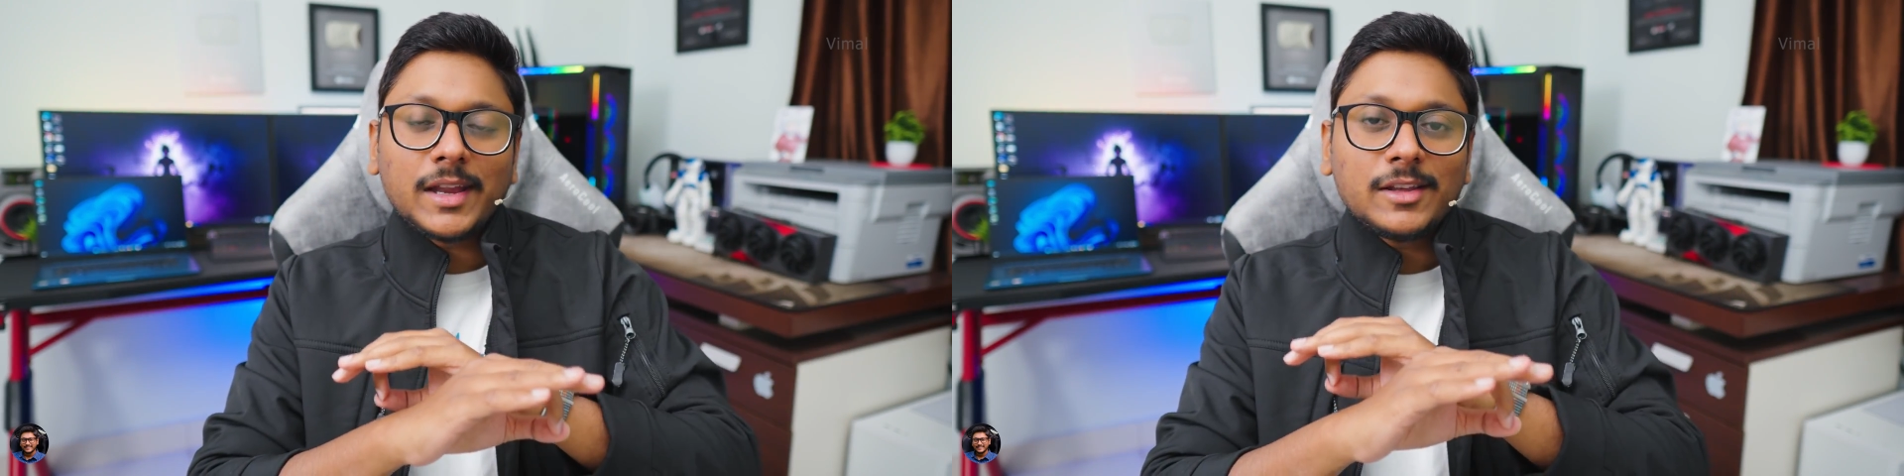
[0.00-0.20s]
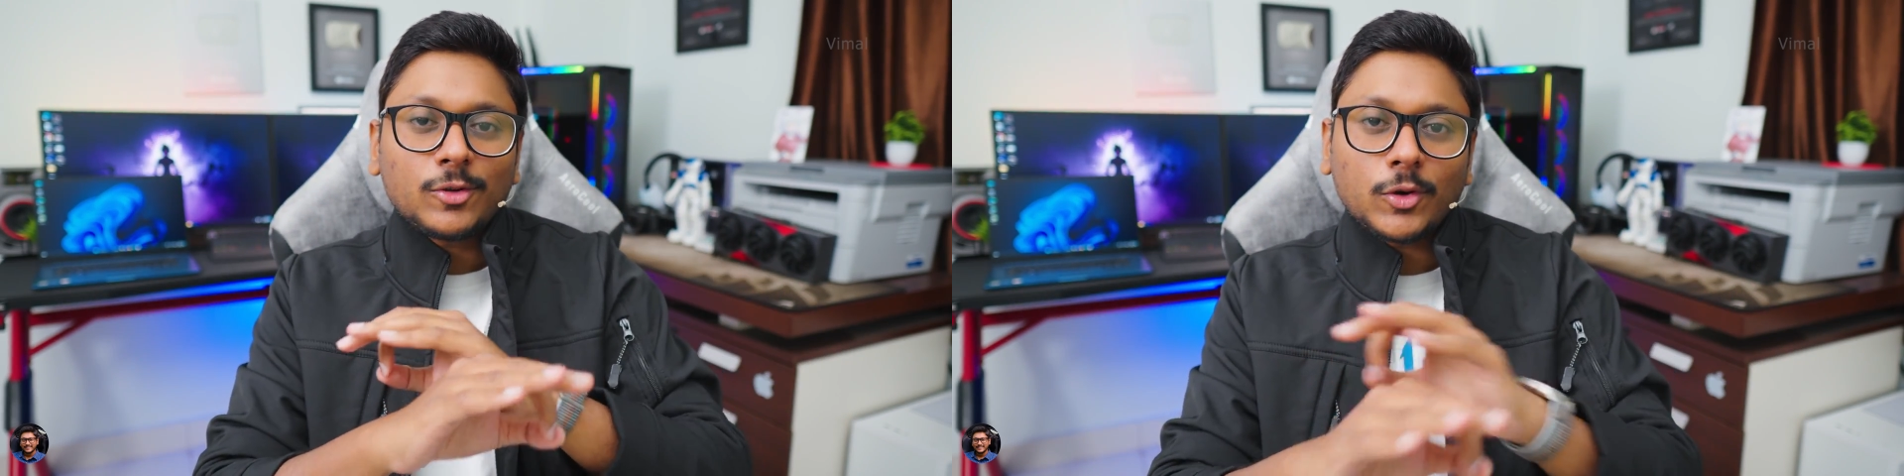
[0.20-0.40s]

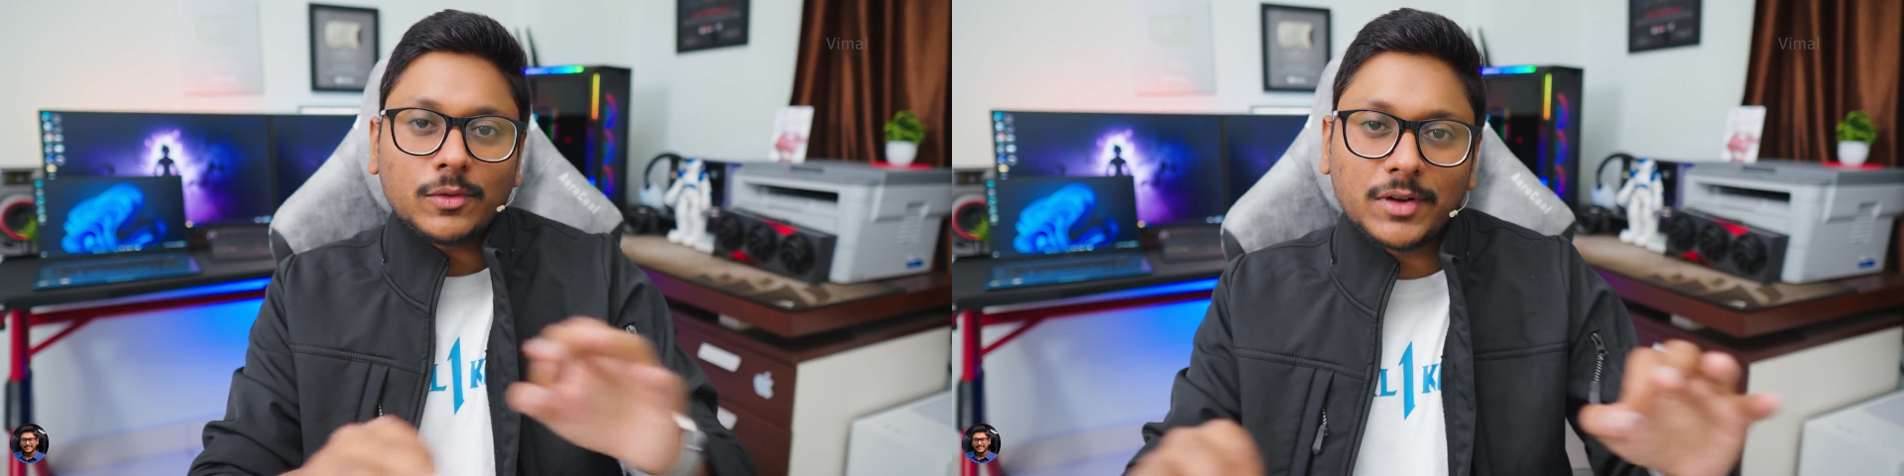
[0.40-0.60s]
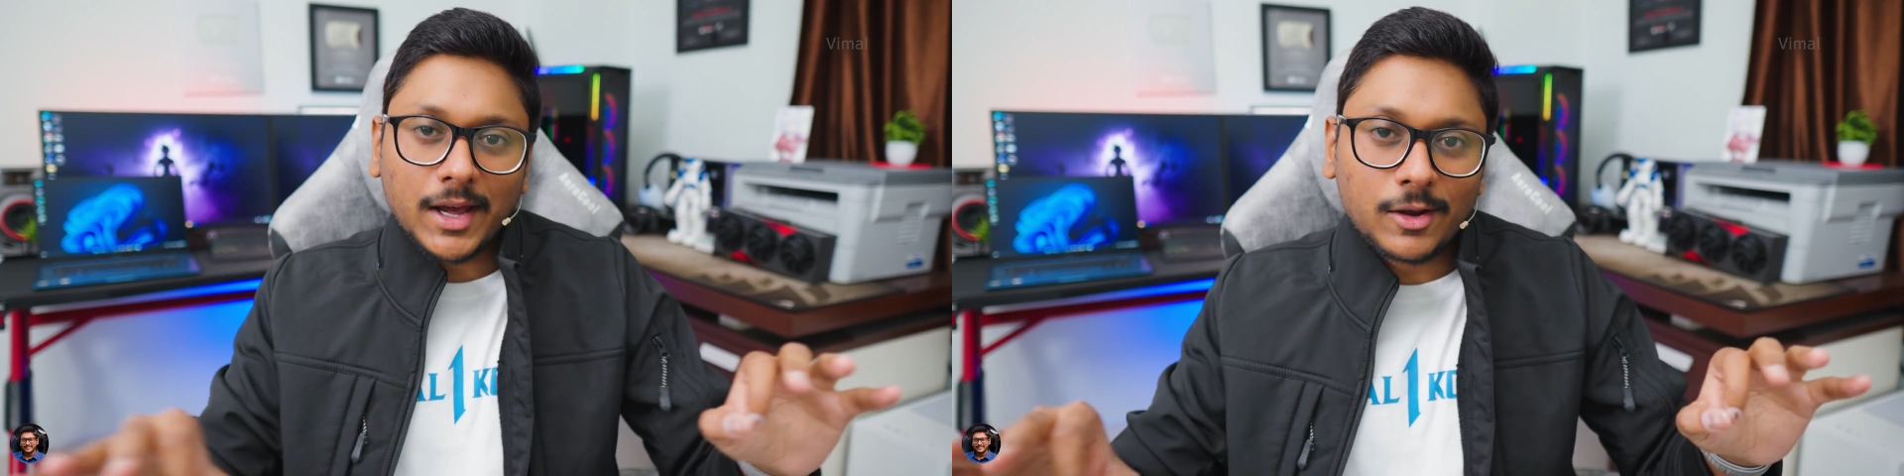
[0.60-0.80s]
any sort
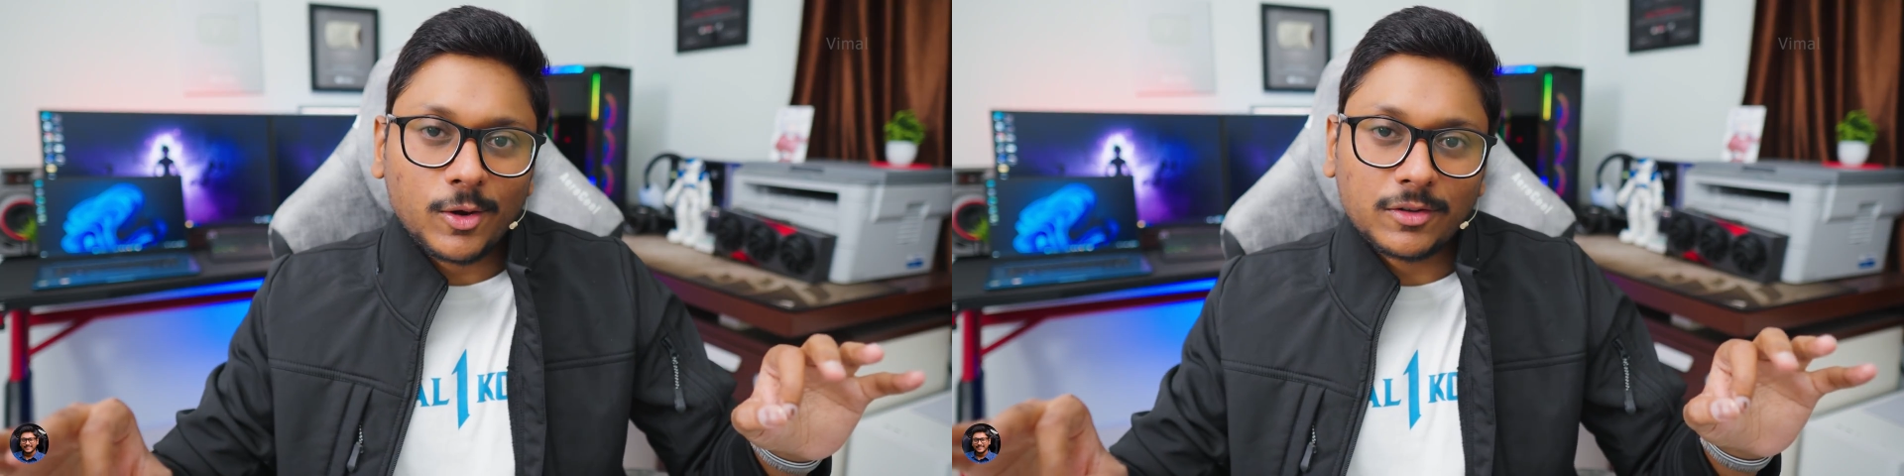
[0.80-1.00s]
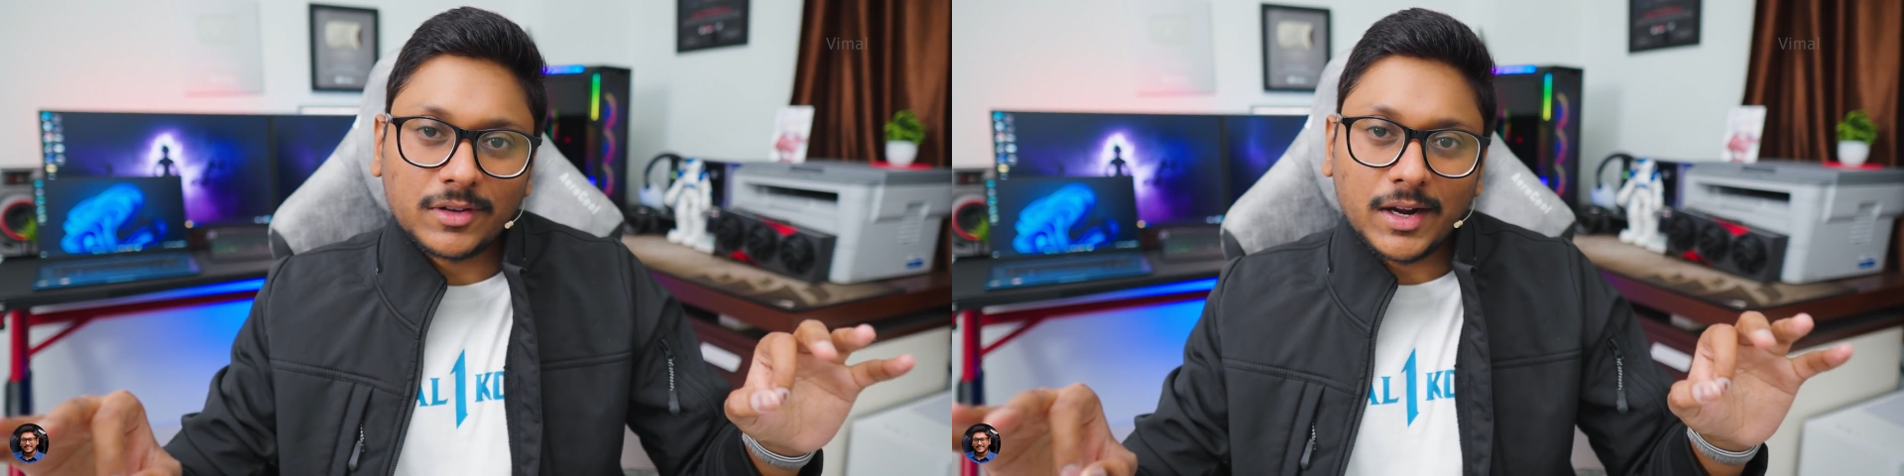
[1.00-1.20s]
of
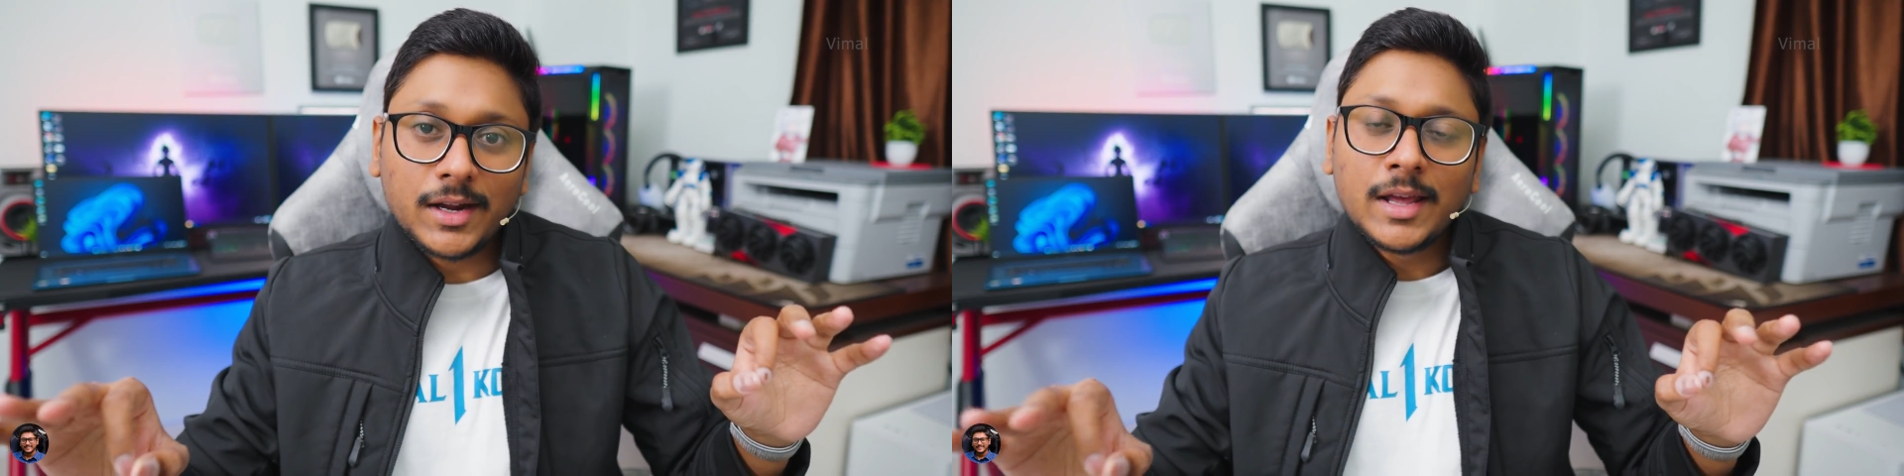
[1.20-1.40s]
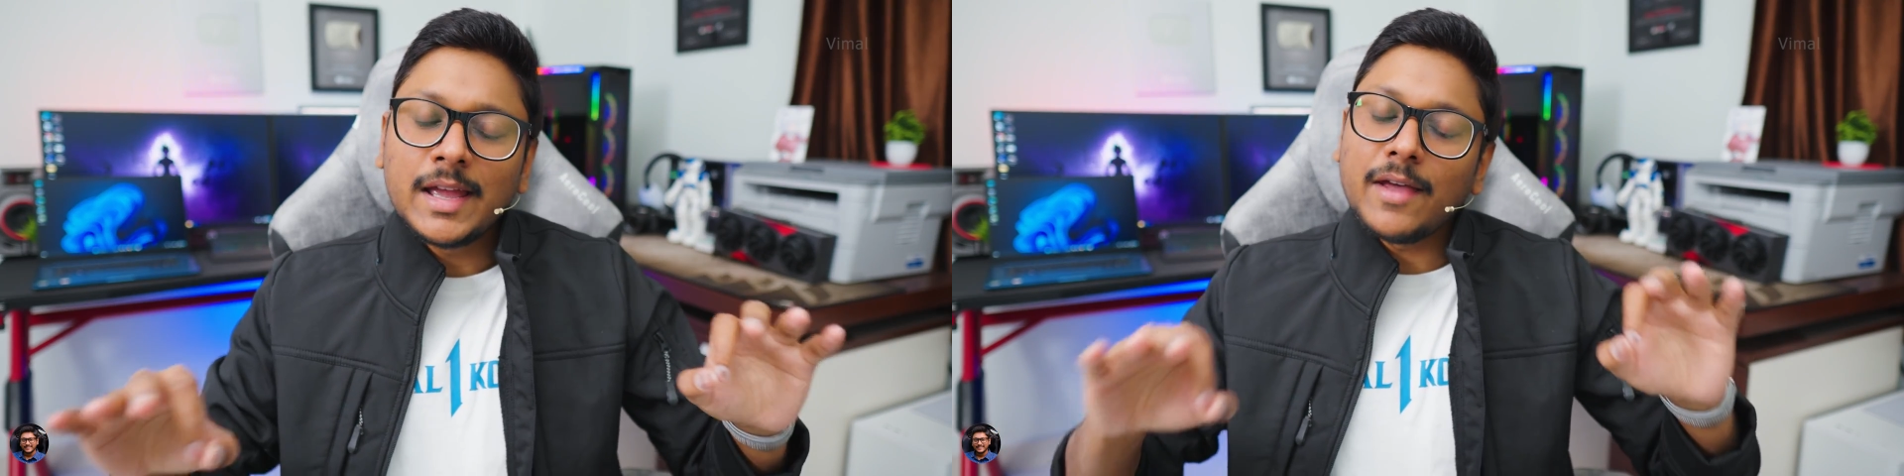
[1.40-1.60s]
dialogues right